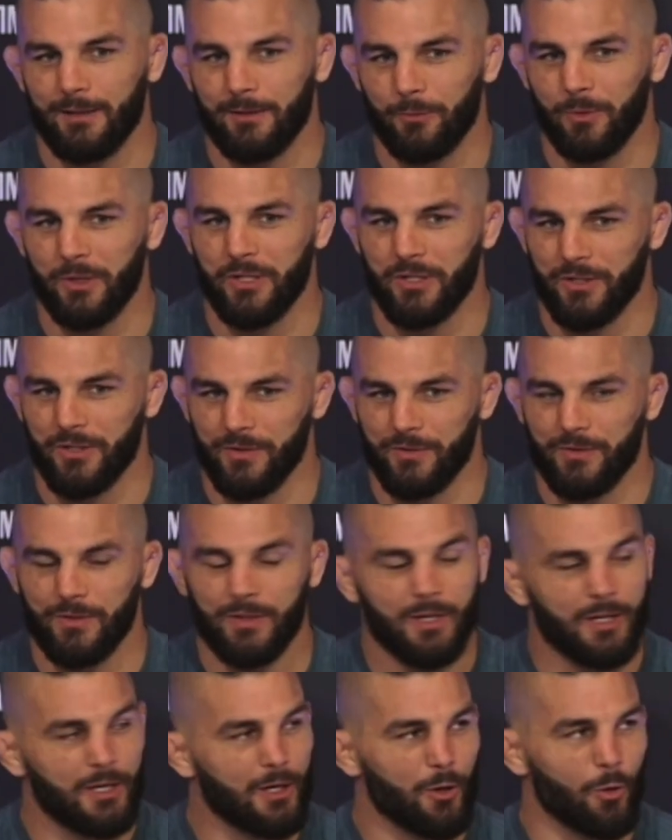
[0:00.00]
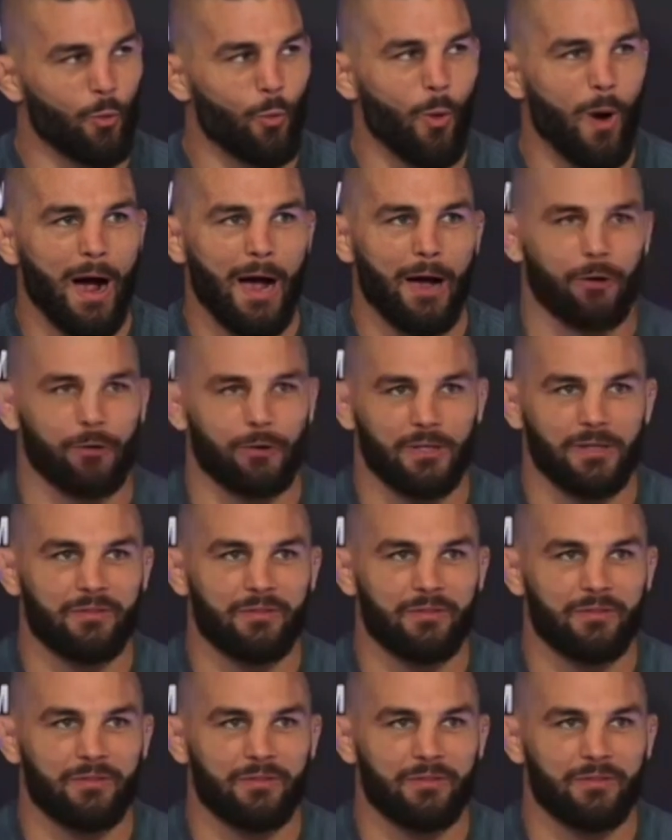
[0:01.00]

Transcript: which is wildly